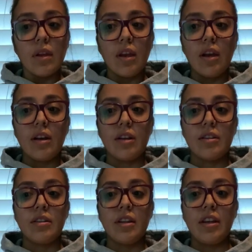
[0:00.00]

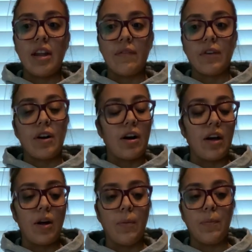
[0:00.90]
and he never got
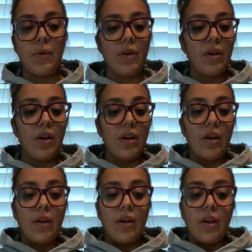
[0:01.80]
help
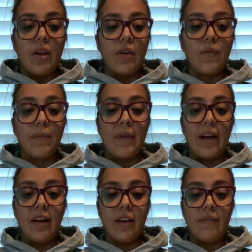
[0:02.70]
from
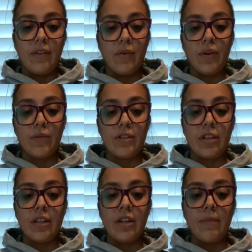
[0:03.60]
that, even though he was
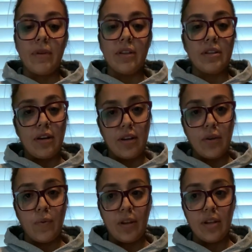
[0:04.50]
still in the military
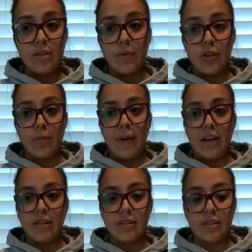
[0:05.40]
when his brother
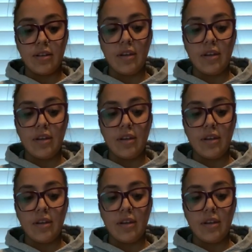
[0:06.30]
passed.